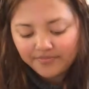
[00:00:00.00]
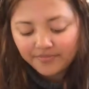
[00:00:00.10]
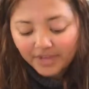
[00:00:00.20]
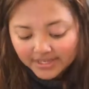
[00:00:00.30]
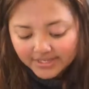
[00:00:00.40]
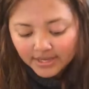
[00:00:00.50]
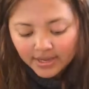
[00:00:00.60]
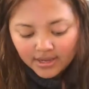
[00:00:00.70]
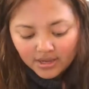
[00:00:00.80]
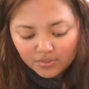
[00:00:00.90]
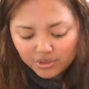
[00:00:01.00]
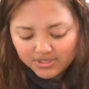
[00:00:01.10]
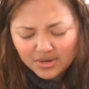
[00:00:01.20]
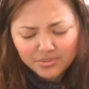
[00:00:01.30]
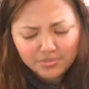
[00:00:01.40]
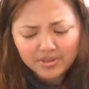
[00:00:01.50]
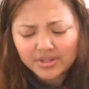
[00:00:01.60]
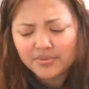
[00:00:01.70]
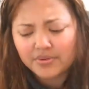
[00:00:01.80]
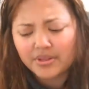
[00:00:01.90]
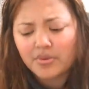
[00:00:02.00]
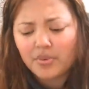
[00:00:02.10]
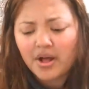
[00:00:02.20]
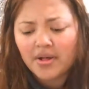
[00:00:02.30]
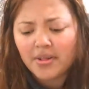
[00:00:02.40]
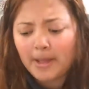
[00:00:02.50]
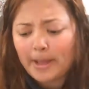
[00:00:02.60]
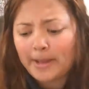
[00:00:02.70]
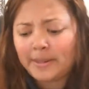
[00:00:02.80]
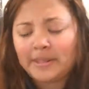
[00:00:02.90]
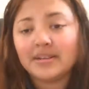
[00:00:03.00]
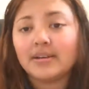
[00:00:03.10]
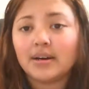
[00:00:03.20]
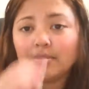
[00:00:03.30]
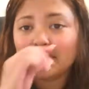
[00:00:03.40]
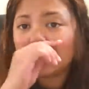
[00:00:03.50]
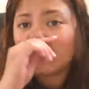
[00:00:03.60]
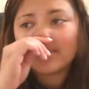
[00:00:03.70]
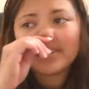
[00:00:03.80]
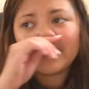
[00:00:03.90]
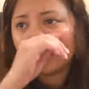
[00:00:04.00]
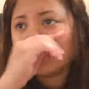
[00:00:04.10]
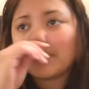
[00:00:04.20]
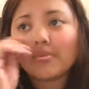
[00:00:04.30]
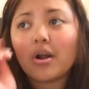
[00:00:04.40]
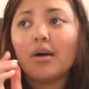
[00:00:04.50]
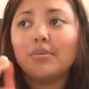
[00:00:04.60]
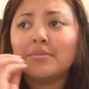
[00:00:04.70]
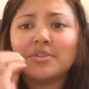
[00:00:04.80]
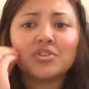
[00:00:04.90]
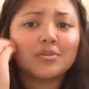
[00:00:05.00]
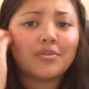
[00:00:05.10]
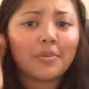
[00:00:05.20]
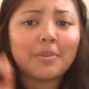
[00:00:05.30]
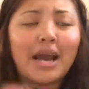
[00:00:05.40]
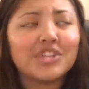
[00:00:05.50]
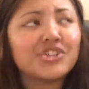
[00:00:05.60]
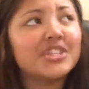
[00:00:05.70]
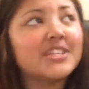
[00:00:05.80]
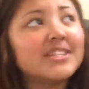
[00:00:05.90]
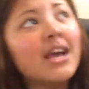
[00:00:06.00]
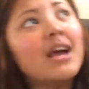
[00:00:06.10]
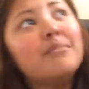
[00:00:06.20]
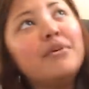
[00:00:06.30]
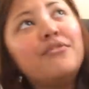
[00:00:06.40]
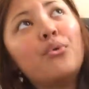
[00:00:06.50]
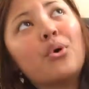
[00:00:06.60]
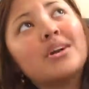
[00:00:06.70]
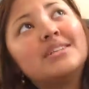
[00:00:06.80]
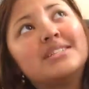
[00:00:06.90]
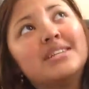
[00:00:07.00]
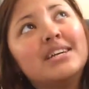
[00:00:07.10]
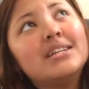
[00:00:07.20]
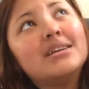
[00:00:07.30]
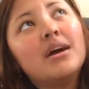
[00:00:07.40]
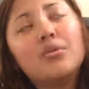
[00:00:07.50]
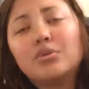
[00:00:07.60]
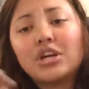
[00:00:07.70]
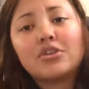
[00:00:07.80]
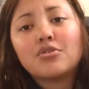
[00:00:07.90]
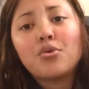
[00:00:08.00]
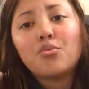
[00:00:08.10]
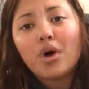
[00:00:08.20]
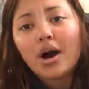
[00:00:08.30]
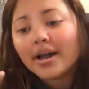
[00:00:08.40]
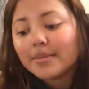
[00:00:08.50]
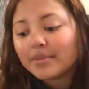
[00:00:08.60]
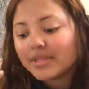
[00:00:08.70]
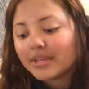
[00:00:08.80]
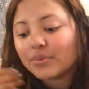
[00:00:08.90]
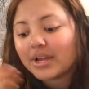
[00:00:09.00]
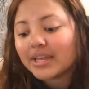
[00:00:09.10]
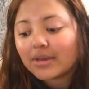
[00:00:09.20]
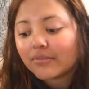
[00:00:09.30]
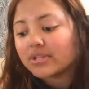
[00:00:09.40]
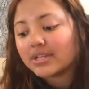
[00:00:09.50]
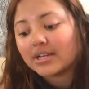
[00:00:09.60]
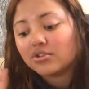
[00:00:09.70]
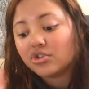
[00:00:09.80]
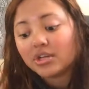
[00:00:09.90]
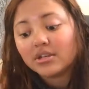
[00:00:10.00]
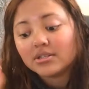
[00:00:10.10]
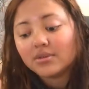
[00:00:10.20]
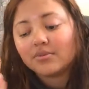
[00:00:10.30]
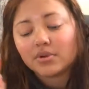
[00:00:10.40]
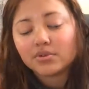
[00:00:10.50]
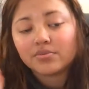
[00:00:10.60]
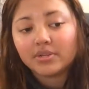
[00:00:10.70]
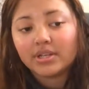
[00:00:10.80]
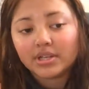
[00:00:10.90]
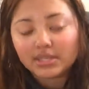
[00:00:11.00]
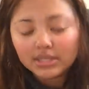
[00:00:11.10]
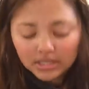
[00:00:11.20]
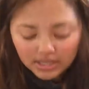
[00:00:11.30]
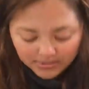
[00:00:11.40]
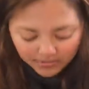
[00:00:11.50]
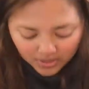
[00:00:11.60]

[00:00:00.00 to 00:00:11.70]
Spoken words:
face, it works out really, really well, and it never gives me a problem in terms of like patchiness. Before it did, which I don't know why, but then when I gave it a second chance, it works really nicely.